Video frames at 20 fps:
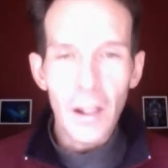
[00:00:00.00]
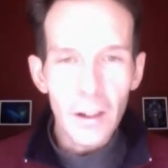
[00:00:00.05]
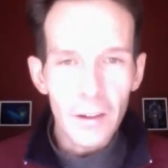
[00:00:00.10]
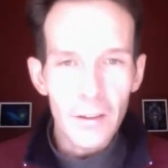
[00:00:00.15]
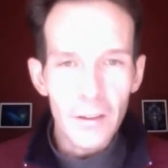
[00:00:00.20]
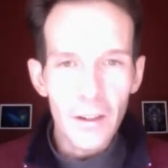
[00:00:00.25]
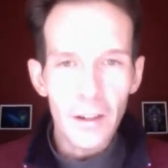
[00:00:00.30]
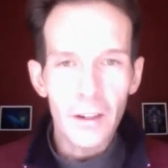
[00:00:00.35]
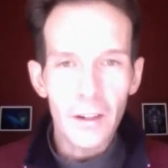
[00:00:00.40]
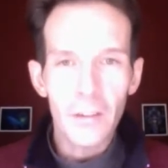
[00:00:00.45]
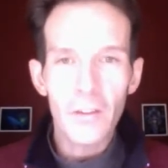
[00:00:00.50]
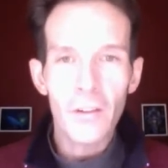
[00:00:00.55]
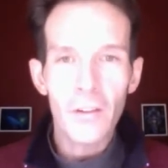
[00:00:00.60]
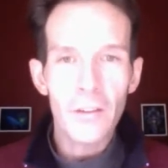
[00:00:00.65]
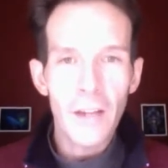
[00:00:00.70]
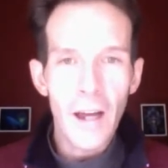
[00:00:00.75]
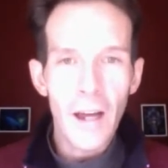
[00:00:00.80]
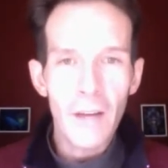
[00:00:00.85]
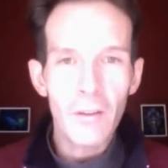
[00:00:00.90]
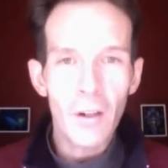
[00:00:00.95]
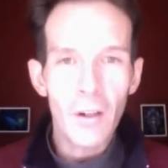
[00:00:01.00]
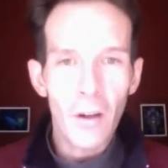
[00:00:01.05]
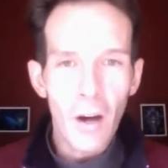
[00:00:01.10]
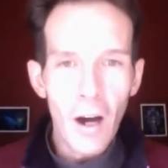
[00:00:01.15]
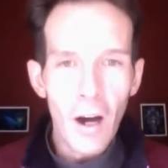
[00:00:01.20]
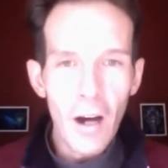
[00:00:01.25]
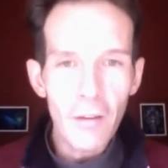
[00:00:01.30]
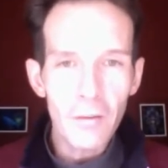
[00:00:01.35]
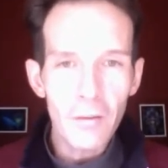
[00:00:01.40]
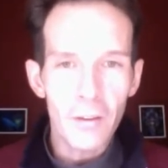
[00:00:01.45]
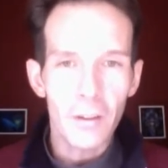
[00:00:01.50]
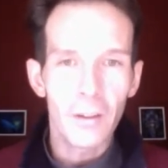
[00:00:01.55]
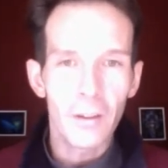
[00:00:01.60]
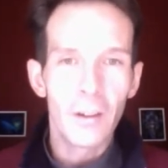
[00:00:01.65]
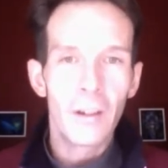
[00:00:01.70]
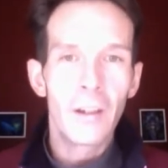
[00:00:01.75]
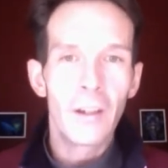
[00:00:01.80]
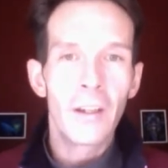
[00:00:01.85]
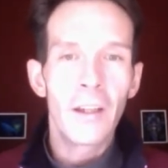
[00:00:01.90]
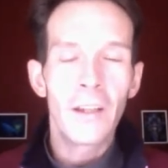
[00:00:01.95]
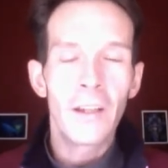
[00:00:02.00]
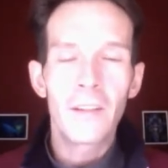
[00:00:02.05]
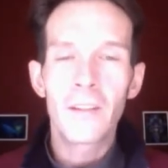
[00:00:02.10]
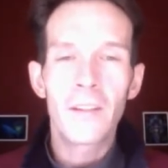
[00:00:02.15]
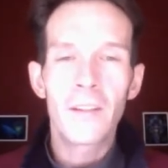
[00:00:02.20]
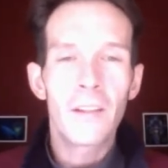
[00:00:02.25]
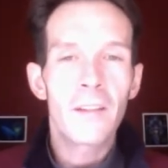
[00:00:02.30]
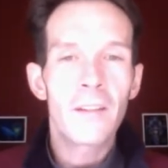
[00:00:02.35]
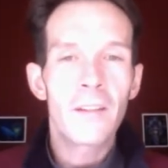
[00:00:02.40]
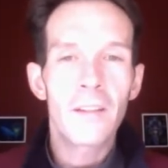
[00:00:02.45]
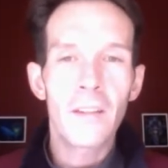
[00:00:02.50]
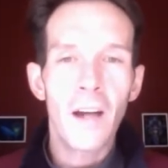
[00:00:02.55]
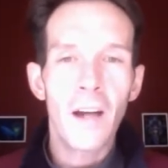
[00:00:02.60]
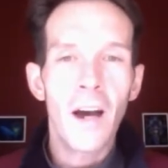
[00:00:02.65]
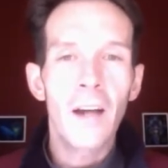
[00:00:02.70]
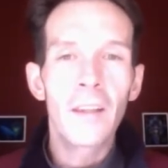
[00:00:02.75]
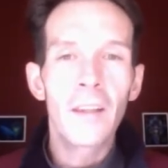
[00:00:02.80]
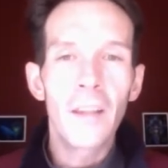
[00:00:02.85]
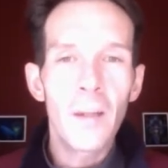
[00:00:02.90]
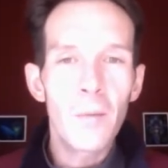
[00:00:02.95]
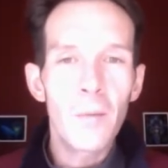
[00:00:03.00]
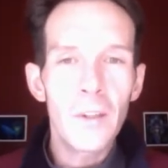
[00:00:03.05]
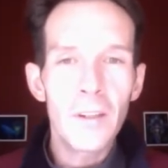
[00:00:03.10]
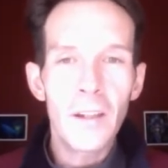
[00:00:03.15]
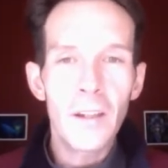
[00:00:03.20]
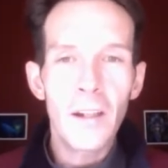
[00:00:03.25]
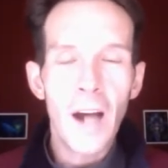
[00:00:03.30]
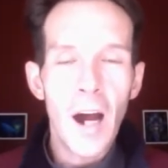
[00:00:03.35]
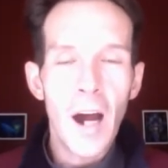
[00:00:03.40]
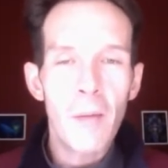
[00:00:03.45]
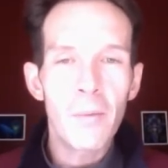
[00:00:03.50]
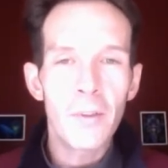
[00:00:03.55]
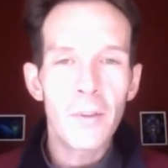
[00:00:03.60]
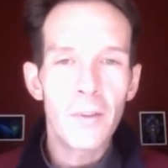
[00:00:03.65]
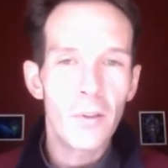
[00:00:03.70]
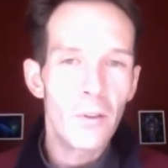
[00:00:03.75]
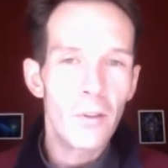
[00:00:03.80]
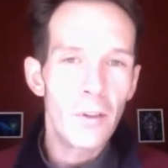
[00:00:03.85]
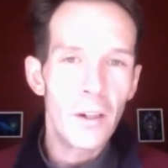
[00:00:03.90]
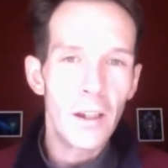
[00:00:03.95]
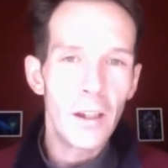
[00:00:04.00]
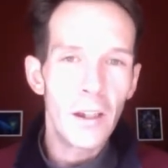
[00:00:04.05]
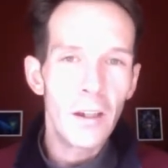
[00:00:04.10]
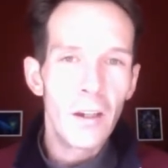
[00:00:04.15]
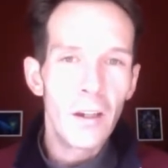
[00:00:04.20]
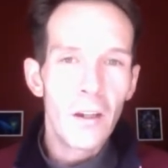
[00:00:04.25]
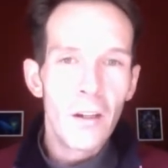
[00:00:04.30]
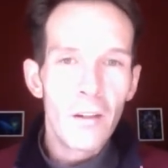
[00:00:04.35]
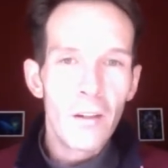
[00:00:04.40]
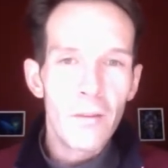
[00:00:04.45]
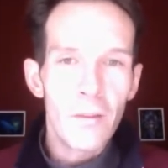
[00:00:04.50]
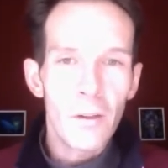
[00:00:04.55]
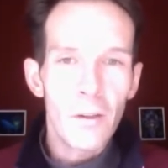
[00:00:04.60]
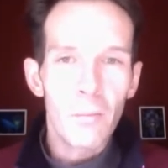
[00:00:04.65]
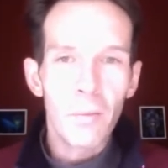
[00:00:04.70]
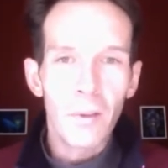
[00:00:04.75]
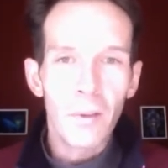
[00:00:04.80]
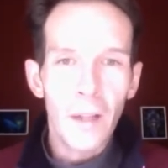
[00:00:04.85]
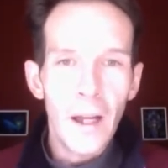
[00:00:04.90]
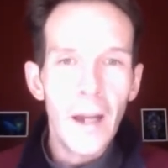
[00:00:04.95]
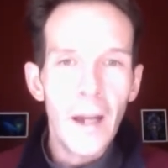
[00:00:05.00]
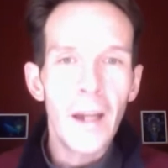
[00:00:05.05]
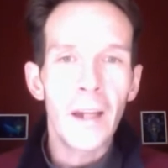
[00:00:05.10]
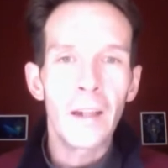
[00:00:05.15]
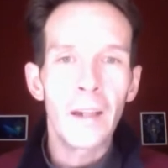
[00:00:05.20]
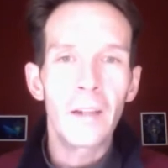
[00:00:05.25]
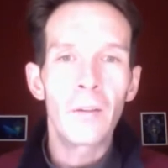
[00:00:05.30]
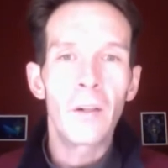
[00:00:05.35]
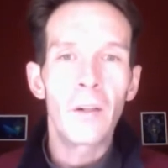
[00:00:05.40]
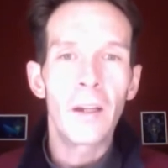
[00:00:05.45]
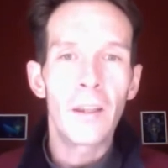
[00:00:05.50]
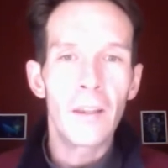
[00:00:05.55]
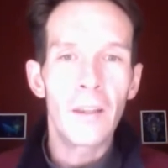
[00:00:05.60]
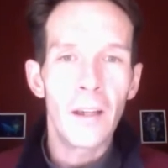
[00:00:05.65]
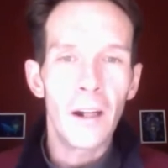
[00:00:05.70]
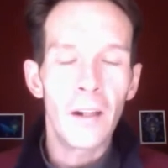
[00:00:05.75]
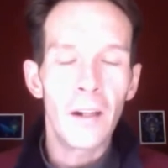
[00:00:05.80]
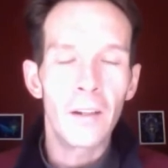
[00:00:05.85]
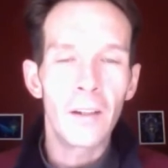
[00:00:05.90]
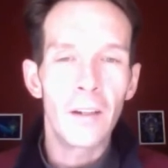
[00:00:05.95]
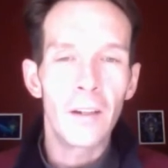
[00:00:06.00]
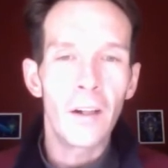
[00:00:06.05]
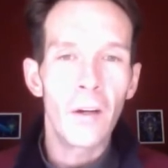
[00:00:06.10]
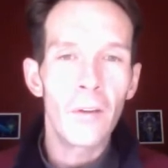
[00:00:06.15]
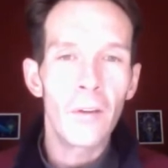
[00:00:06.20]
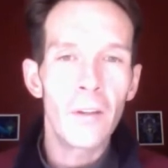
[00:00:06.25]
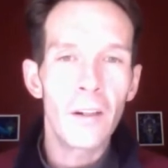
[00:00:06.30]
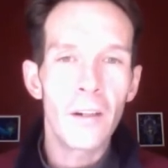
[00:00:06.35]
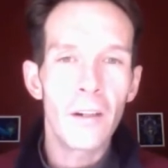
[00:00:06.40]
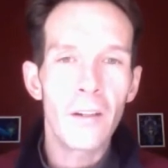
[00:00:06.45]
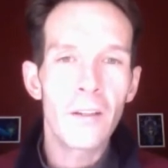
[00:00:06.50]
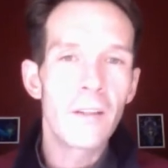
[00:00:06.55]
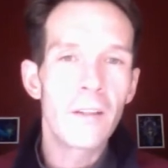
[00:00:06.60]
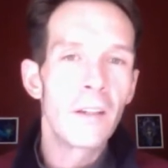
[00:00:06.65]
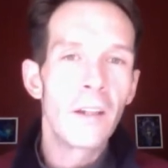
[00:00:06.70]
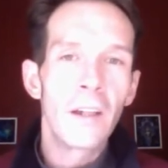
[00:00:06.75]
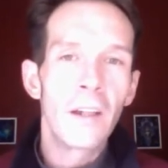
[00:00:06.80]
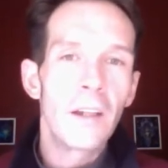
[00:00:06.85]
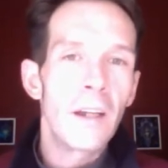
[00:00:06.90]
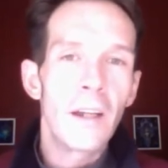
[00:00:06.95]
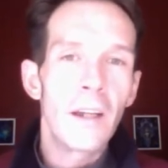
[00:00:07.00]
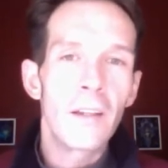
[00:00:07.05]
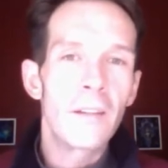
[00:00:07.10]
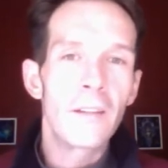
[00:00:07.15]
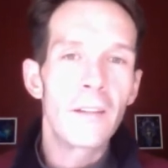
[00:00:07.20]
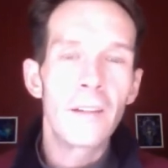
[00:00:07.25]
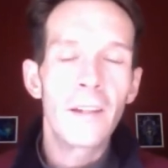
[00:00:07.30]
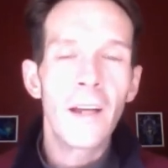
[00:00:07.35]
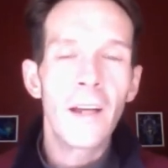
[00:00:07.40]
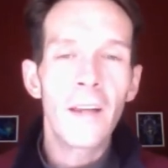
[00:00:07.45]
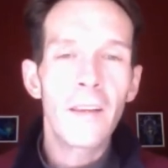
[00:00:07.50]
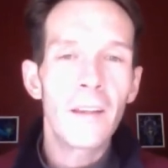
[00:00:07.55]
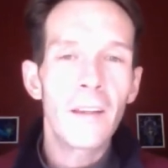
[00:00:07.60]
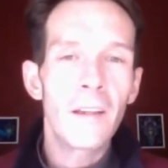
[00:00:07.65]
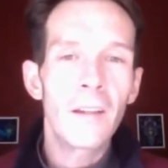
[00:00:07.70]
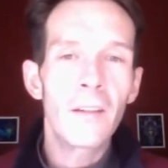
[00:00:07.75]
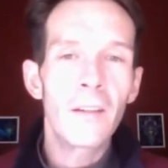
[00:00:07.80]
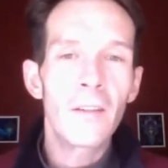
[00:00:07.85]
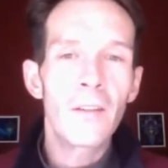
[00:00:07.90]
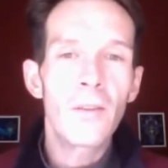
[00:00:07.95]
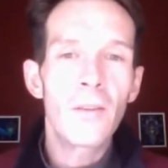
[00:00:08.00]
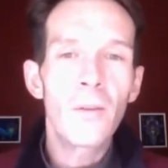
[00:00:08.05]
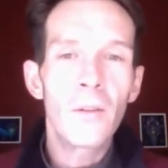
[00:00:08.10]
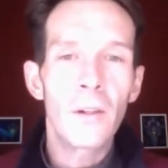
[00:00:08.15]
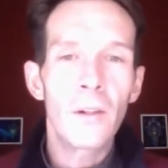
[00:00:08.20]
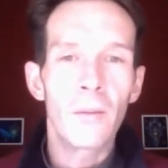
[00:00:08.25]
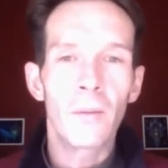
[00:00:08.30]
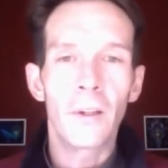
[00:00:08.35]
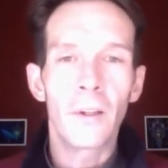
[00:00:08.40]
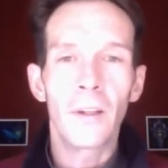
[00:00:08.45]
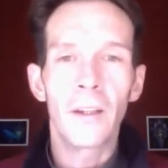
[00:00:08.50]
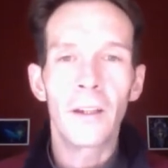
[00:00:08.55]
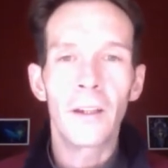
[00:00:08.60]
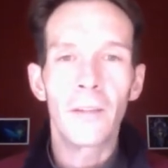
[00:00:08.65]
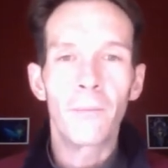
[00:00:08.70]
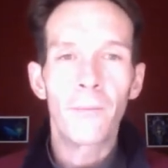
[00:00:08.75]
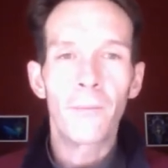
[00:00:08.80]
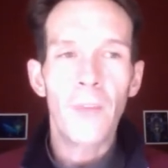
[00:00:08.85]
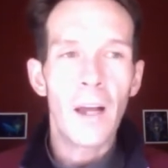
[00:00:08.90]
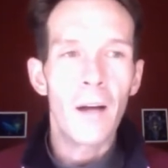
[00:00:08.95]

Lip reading: signatures have to offer. It's just unlimited opportunity for play in there. You know, there's nothing to it really.